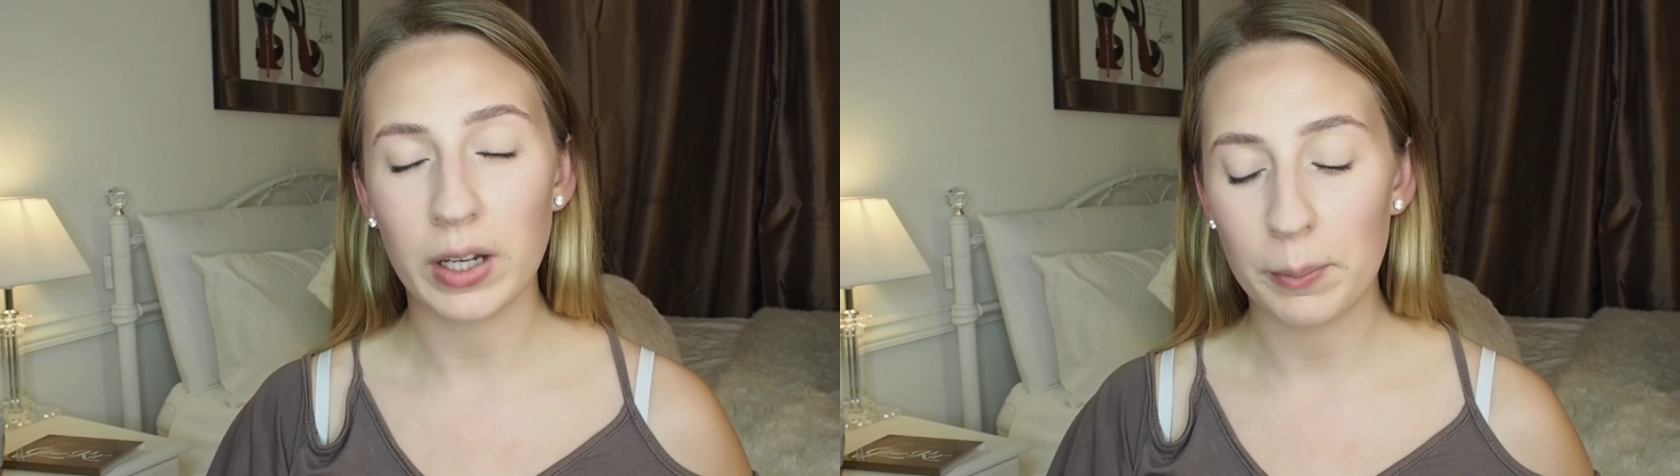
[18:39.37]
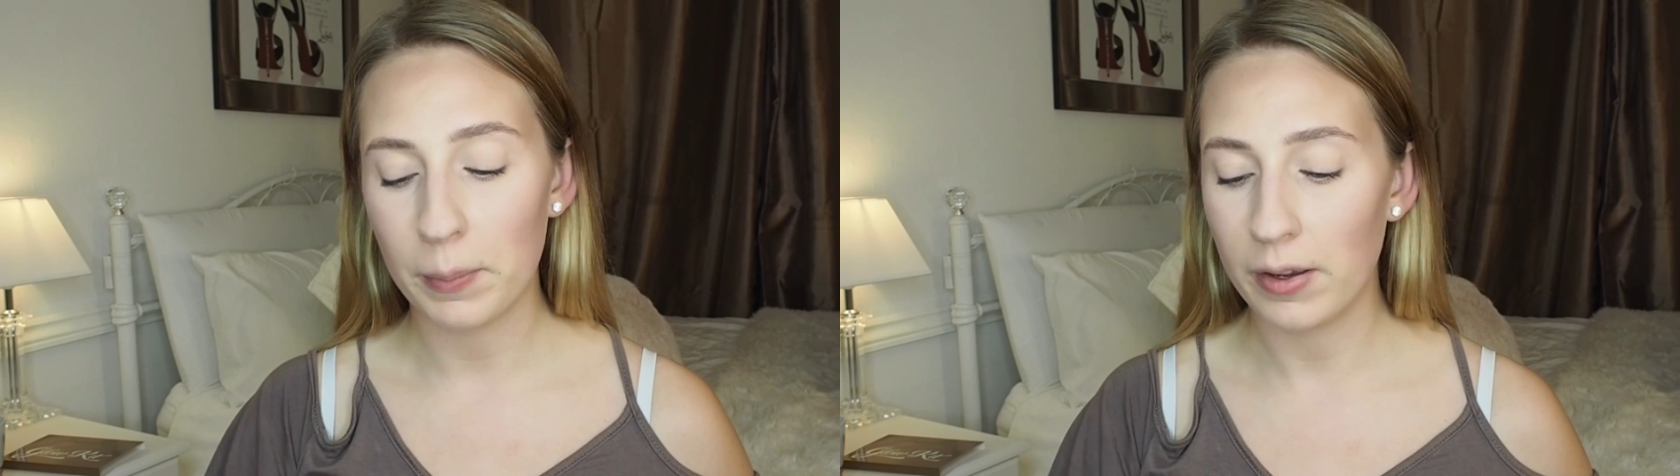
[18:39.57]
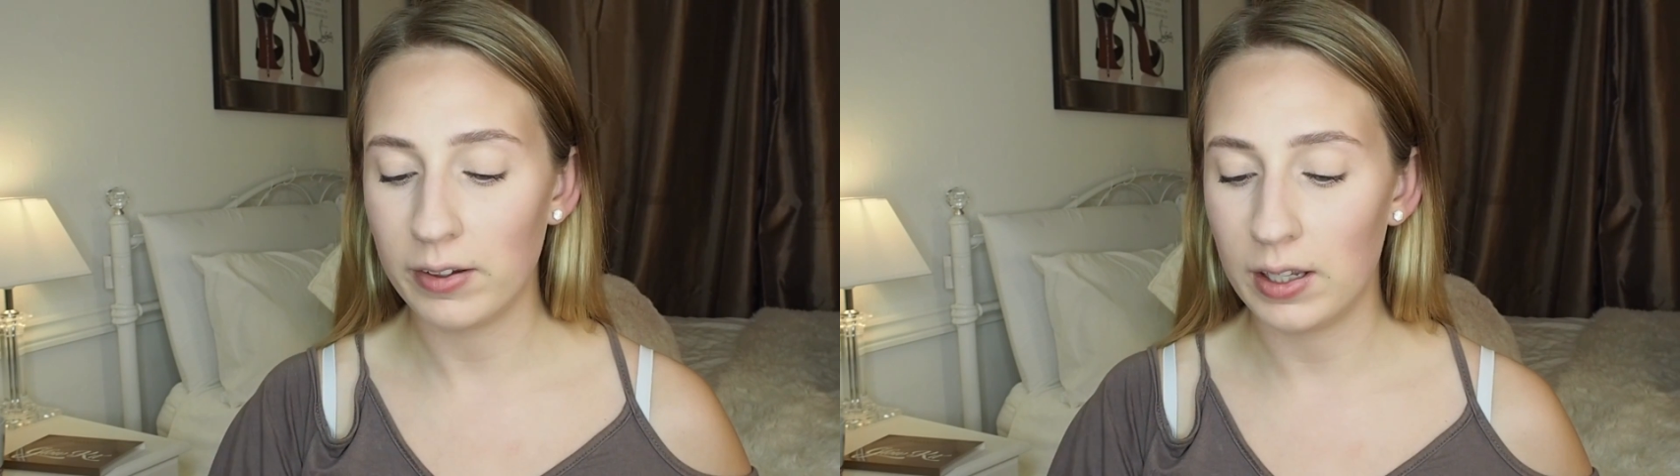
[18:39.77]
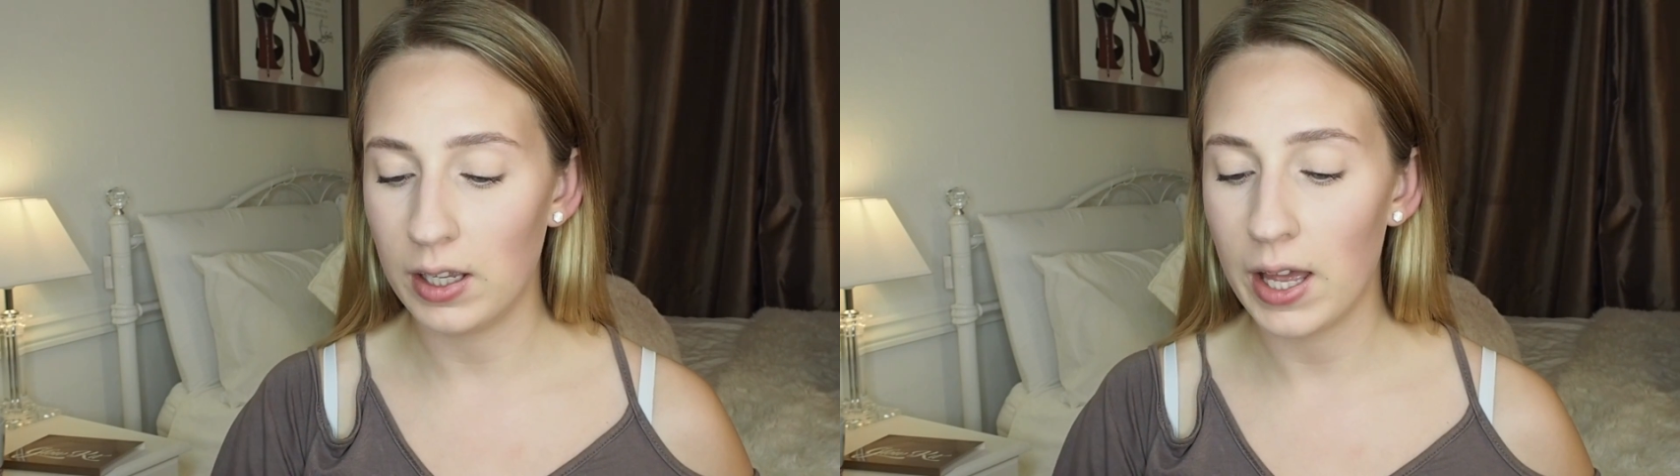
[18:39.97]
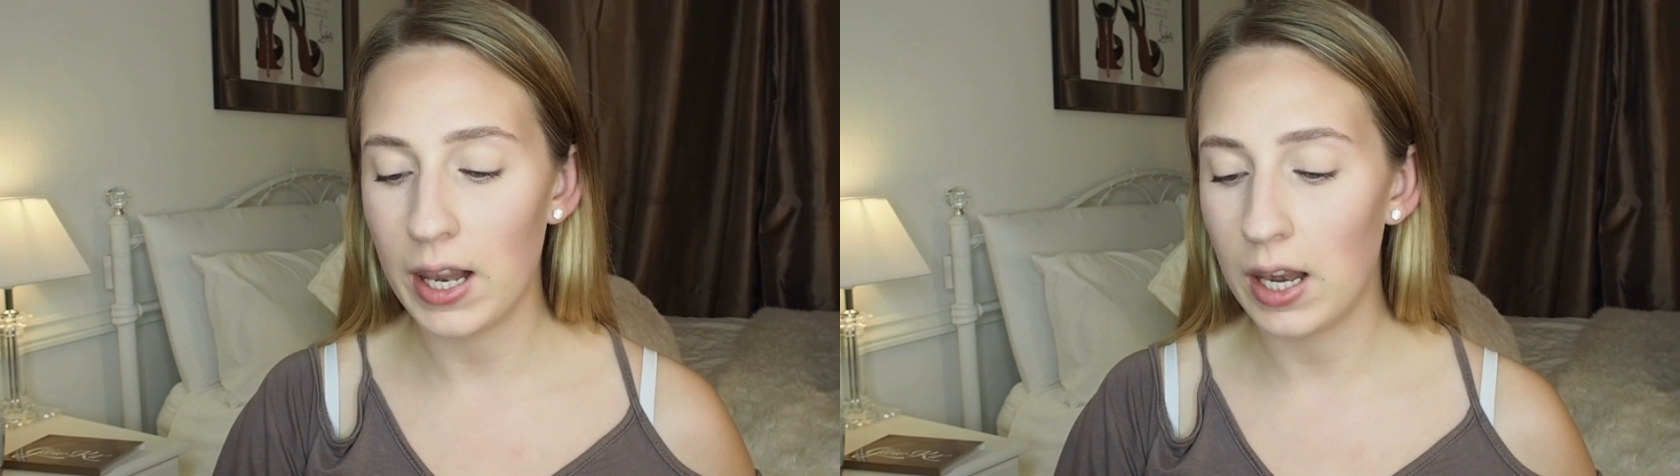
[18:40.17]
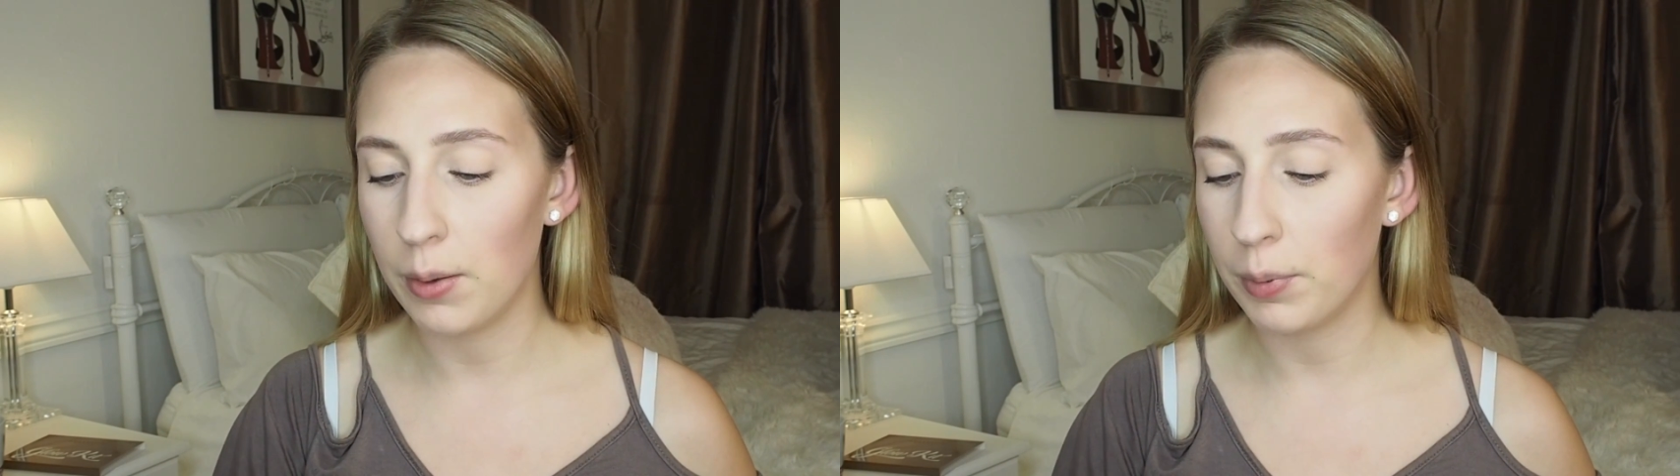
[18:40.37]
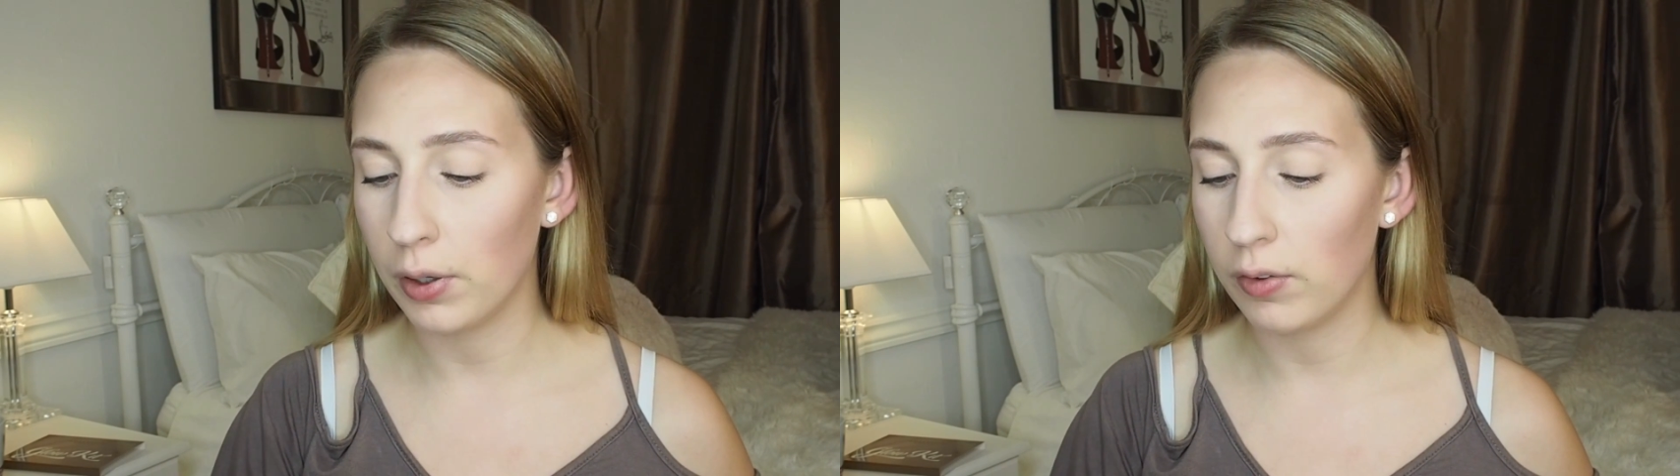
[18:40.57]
& Berry Lip